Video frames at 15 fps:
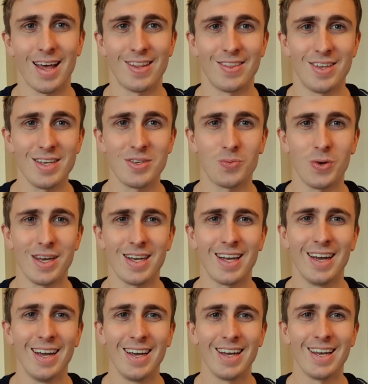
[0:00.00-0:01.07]
this
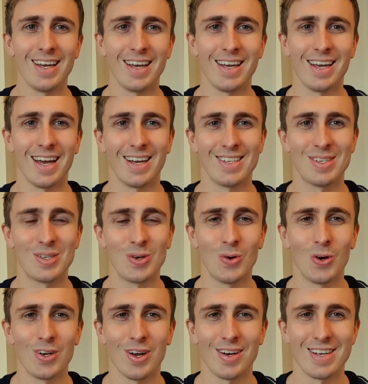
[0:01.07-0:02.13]
week, he
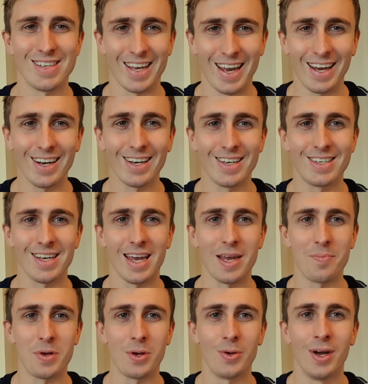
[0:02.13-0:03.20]
scored on his England
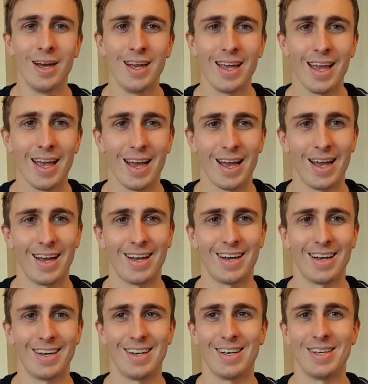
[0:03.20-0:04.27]
debut
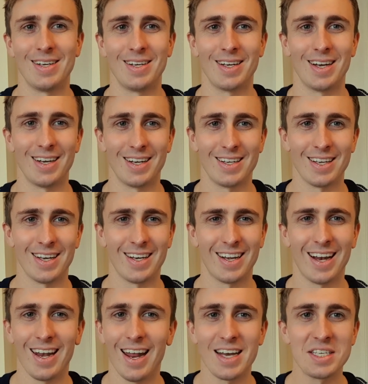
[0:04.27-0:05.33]
a
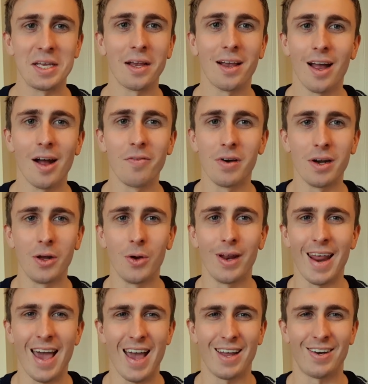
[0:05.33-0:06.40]
classic
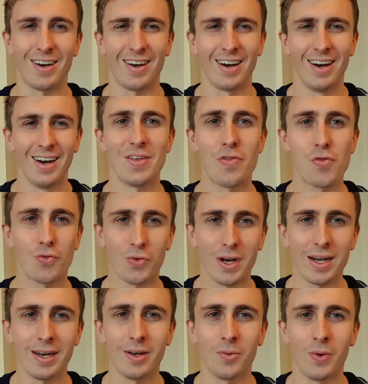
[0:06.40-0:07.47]
Calvert-Lewin header, a
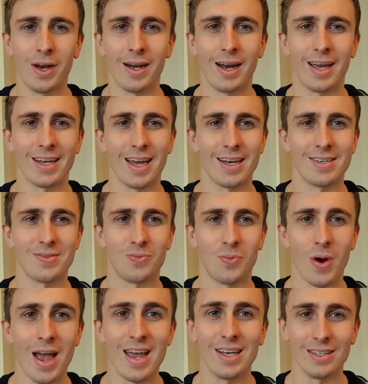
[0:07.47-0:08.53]
3-0 win against
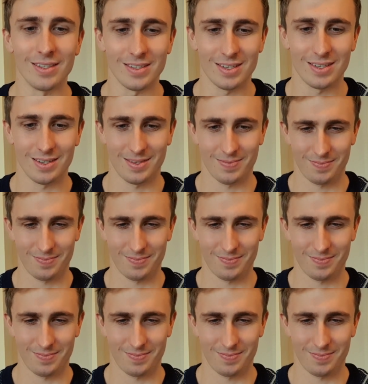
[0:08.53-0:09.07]
Wales.